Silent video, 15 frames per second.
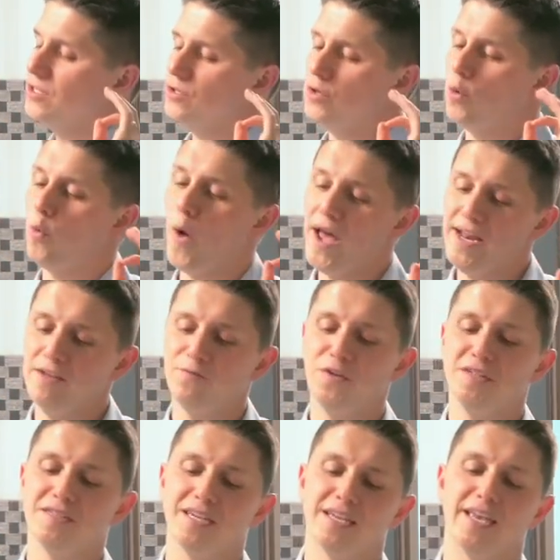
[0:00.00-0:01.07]
The wedding
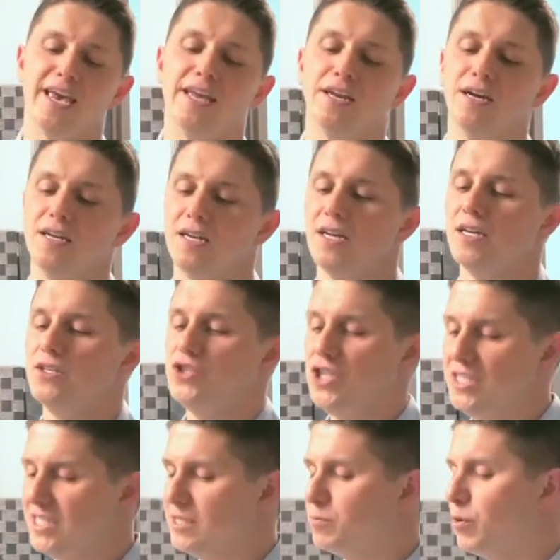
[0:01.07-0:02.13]
feast at Cana.
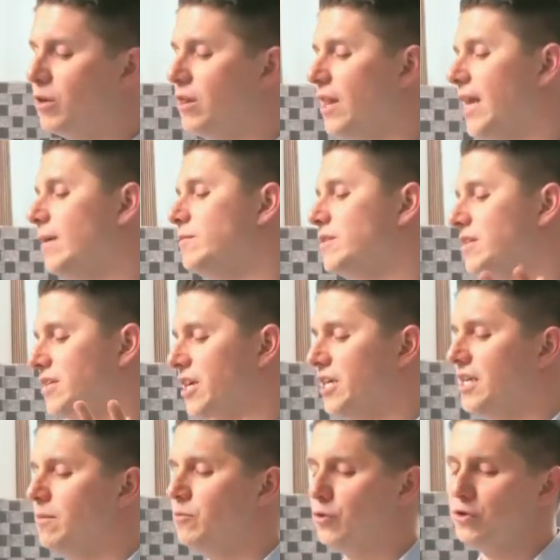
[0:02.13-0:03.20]
Jesus proclaims the
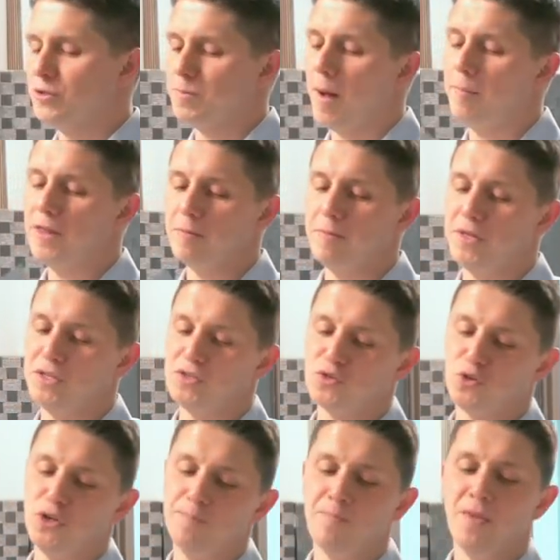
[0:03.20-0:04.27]
kingdom through his public
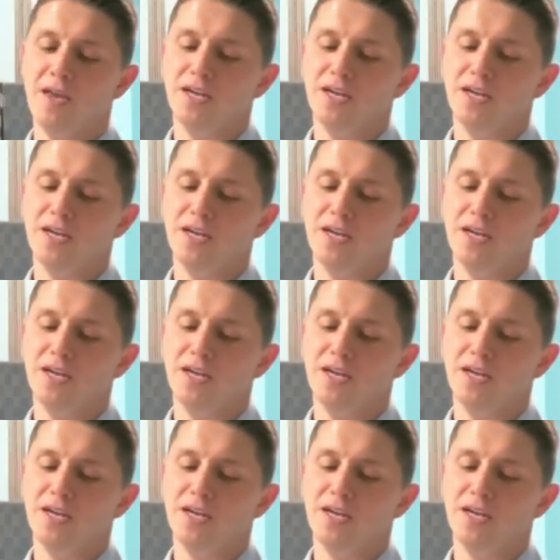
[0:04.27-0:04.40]
ministry.